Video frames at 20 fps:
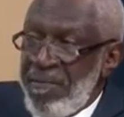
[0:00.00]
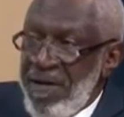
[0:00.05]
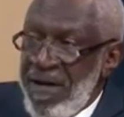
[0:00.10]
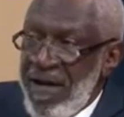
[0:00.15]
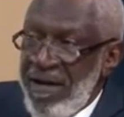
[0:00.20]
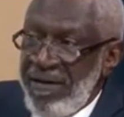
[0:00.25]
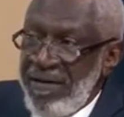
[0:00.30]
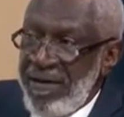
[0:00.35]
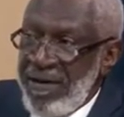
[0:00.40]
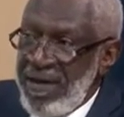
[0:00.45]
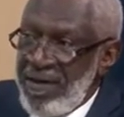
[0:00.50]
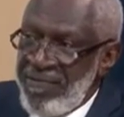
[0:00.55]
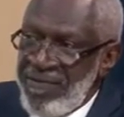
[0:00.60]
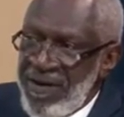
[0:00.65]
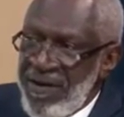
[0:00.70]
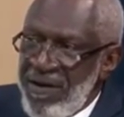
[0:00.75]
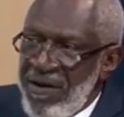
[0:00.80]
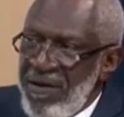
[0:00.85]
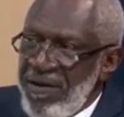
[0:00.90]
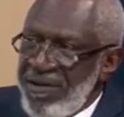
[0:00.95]
But
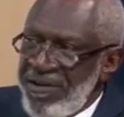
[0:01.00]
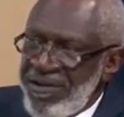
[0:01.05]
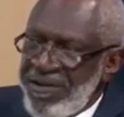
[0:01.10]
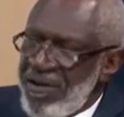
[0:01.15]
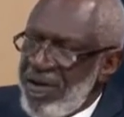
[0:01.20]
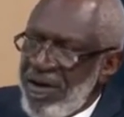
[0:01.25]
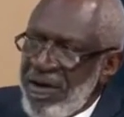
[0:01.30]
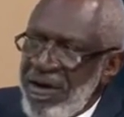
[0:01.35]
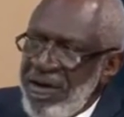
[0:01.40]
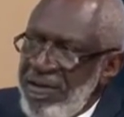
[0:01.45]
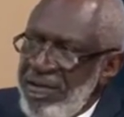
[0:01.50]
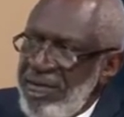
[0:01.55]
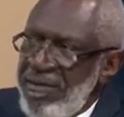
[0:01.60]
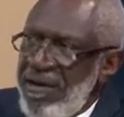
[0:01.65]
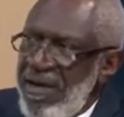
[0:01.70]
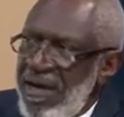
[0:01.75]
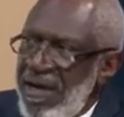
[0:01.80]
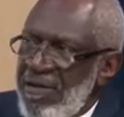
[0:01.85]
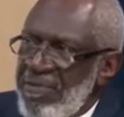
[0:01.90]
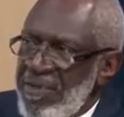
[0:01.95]
if they aren't taught
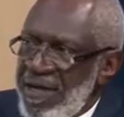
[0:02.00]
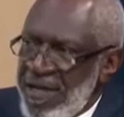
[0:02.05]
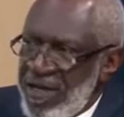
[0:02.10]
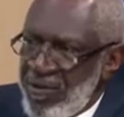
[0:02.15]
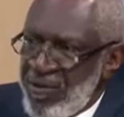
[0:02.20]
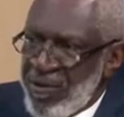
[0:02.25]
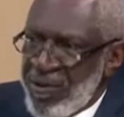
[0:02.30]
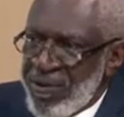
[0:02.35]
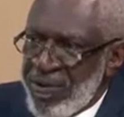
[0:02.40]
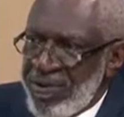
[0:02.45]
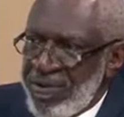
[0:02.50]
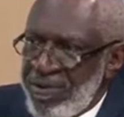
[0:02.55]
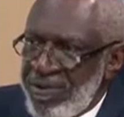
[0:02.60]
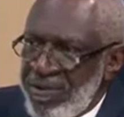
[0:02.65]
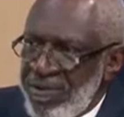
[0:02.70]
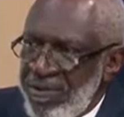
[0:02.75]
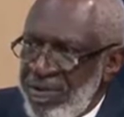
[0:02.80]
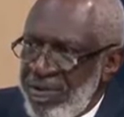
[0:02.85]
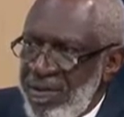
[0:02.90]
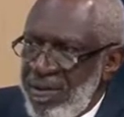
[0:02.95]
how money
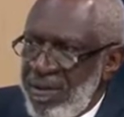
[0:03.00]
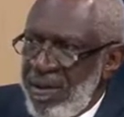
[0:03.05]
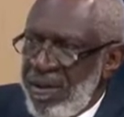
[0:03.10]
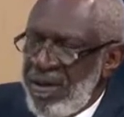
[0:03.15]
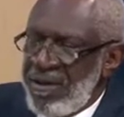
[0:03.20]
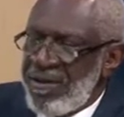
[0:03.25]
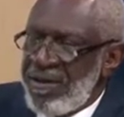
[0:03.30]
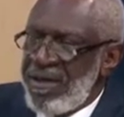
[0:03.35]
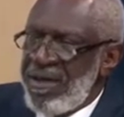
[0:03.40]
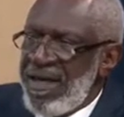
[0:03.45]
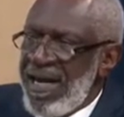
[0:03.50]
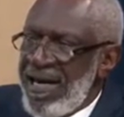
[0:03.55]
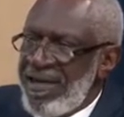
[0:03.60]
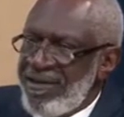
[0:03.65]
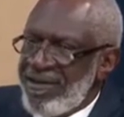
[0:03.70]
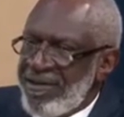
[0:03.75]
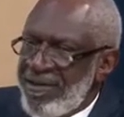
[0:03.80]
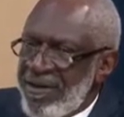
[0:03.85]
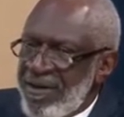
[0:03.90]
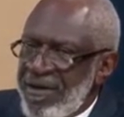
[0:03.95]
works, they're
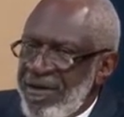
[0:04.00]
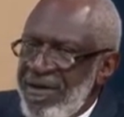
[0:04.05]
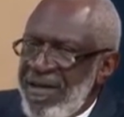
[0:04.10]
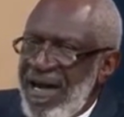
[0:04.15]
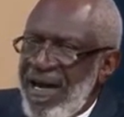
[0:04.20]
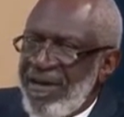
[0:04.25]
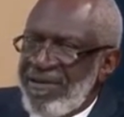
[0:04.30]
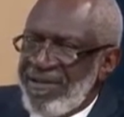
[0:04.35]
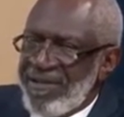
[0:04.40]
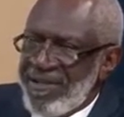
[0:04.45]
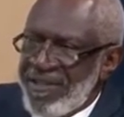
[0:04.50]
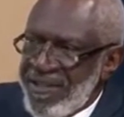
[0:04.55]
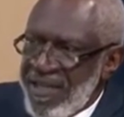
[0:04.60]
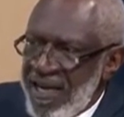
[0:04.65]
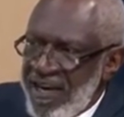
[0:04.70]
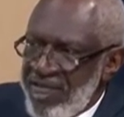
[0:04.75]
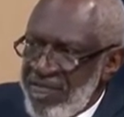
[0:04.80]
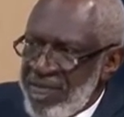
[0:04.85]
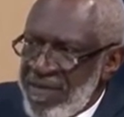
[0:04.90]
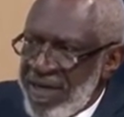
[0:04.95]
not taught how to
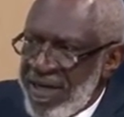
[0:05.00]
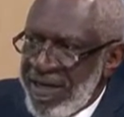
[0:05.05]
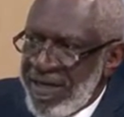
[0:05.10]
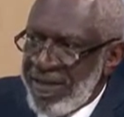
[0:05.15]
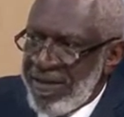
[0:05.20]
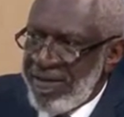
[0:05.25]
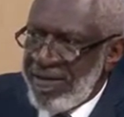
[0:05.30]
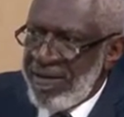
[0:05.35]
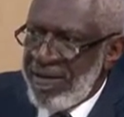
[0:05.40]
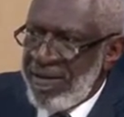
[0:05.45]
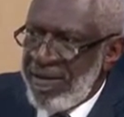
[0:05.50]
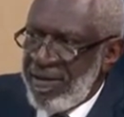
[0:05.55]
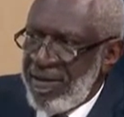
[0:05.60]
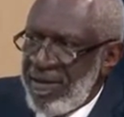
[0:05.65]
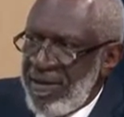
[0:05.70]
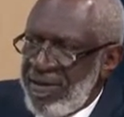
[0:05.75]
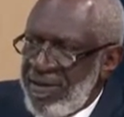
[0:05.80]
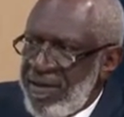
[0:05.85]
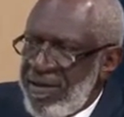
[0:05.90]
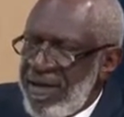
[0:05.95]
save money.
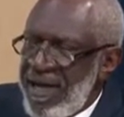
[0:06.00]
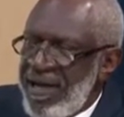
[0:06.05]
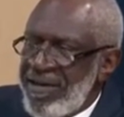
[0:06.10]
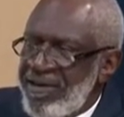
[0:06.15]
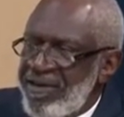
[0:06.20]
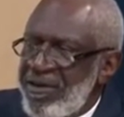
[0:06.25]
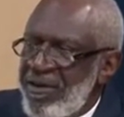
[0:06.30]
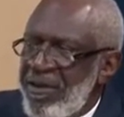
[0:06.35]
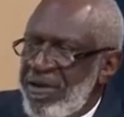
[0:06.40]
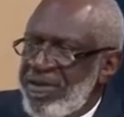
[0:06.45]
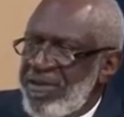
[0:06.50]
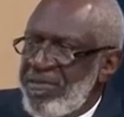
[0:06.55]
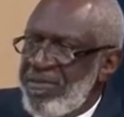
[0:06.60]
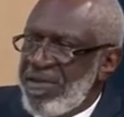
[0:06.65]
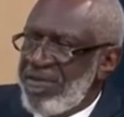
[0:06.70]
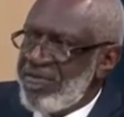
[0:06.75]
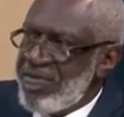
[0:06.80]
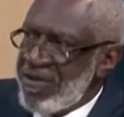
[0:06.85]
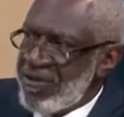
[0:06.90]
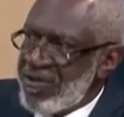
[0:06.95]
They're not taught to
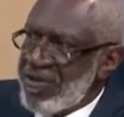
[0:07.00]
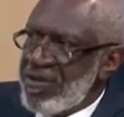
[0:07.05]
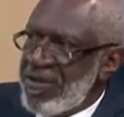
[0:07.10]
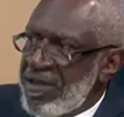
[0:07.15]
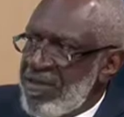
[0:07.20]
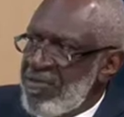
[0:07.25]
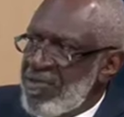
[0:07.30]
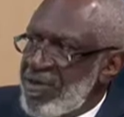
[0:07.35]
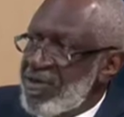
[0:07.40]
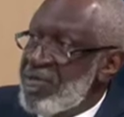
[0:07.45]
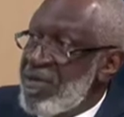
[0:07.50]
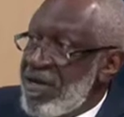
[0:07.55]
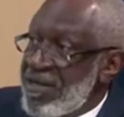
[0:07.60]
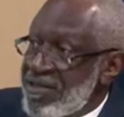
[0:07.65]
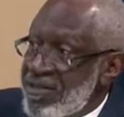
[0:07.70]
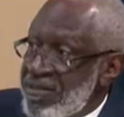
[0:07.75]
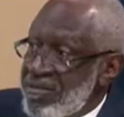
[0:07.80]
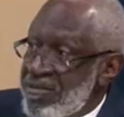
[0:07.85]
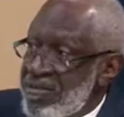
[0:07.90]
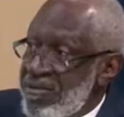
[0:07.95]
be fiscally
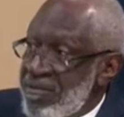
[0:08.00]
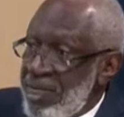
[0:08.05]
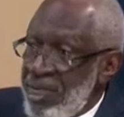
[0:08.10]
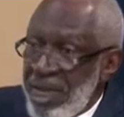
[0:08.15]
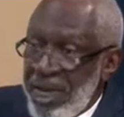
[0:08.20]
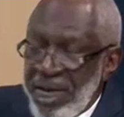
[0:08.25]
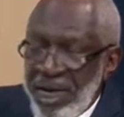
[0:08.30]
responsible.